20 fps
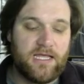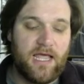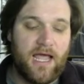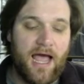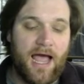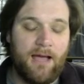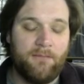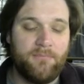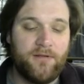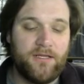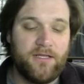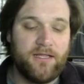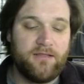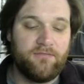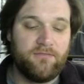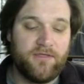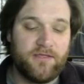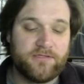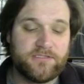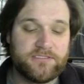I
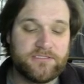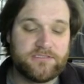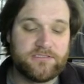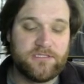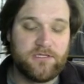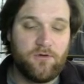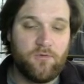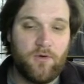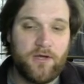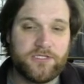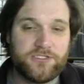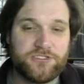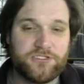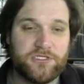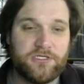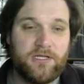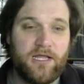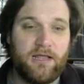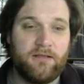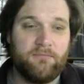believe this is the
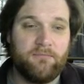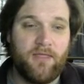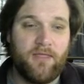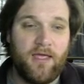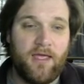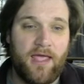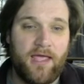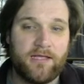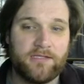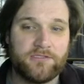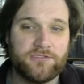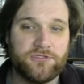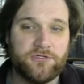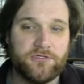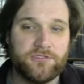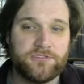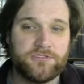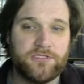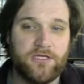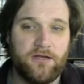question, and the answer
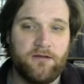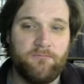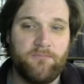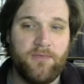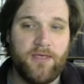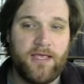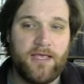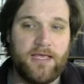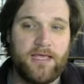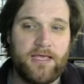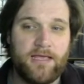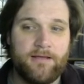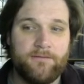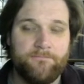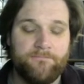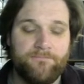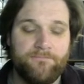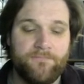is going to be,